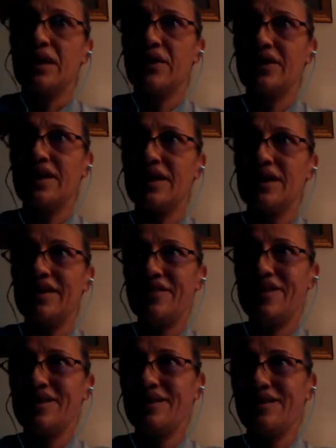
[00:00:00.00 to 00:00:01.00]
Okay, and
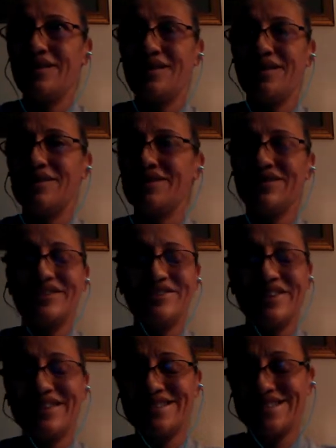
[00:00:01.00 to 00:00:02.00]
then oh
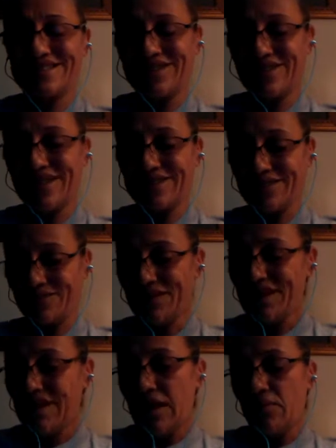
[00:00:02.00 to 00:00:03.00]
man, it's just so awesome.
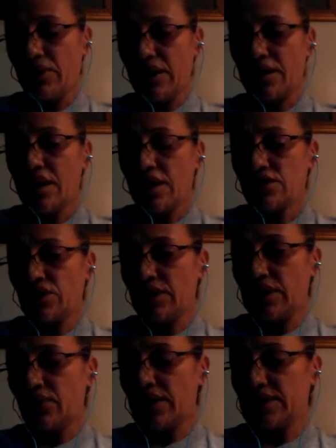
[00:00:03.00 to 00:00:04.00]
But so,
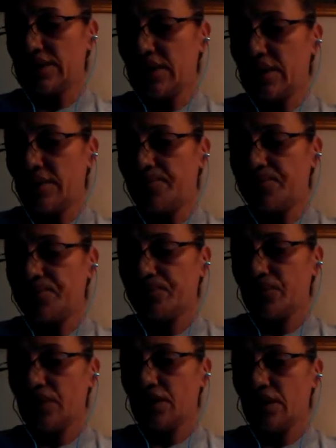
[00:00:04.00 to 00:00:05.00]
anyways,
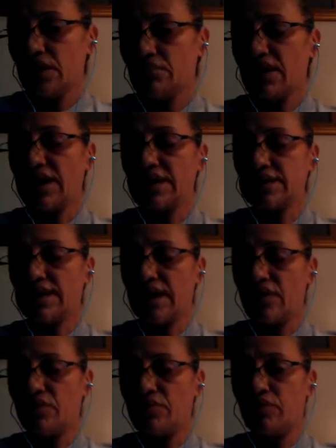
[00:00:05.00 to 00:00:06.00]
my cousin and
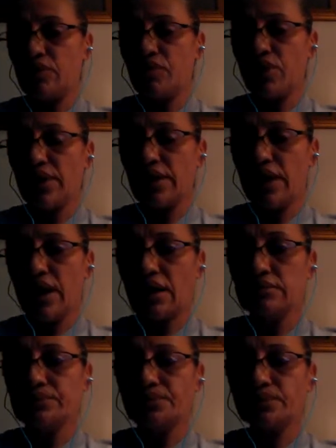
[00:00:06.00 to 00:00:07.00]
I we pray a lot.